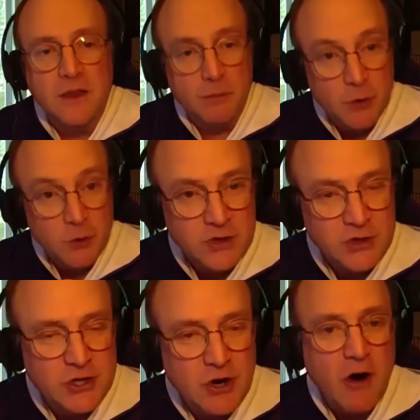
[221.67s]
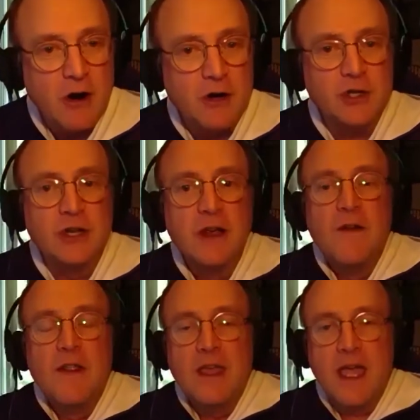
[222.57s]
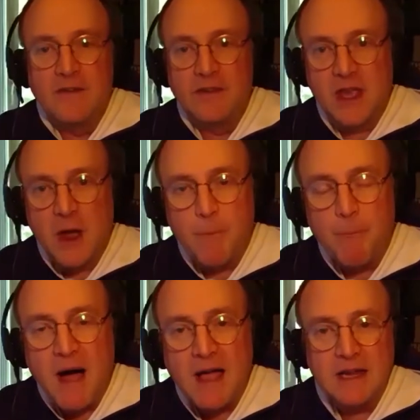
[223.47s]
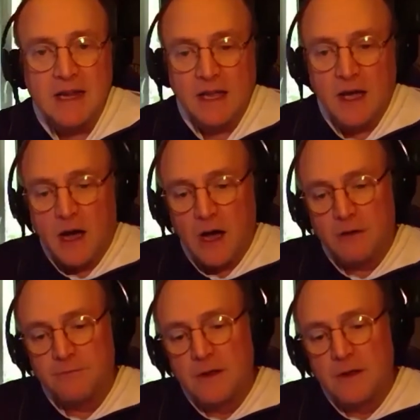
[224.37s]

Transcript: movie stars and the combining of